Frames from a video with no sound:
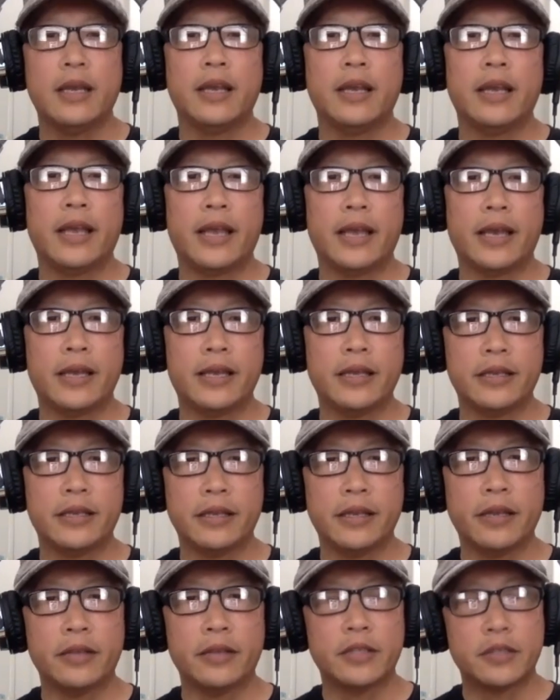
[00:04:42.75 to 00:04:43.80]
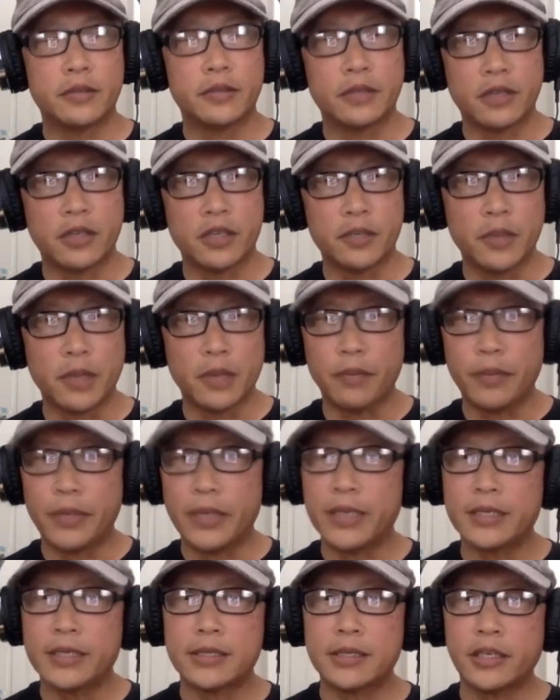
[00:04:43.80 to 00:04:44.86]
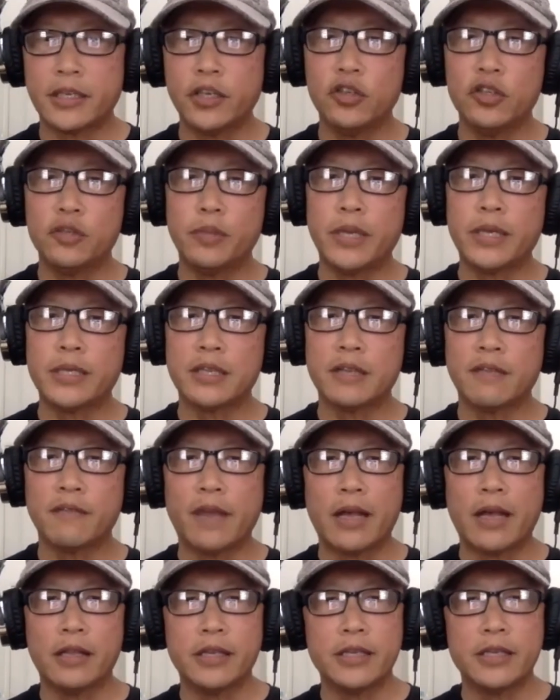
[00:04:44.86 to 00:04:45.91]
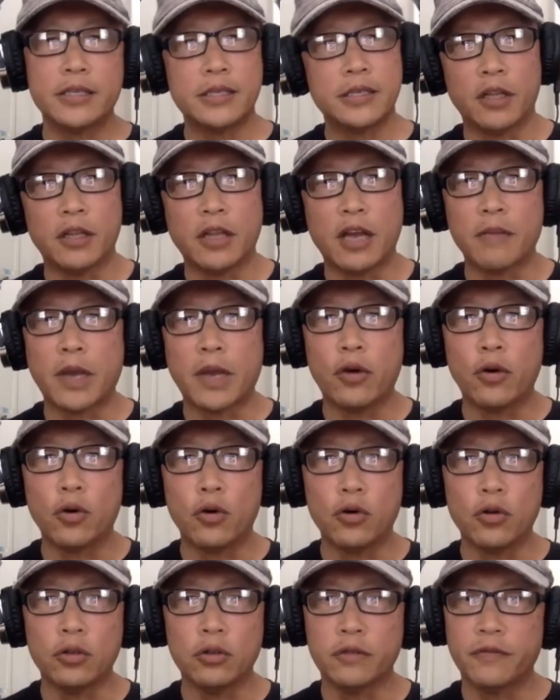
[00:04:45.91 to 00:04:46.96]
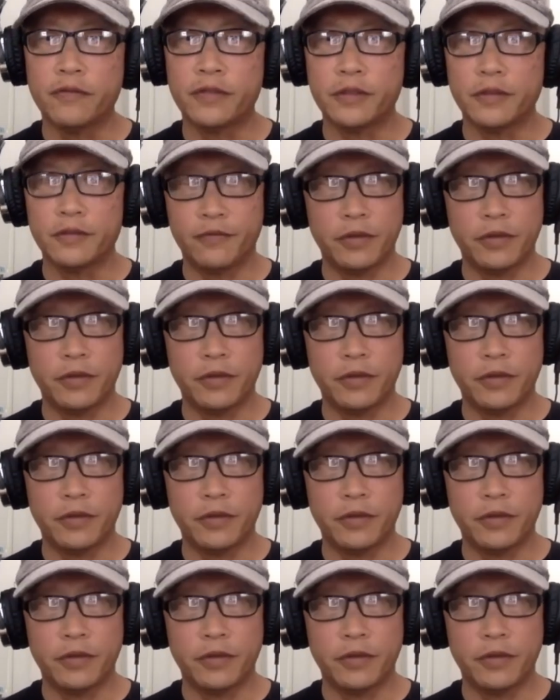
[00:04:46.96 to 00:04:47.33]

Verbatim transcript: and it's there's been peaks huge peaks and valleys along my whole f-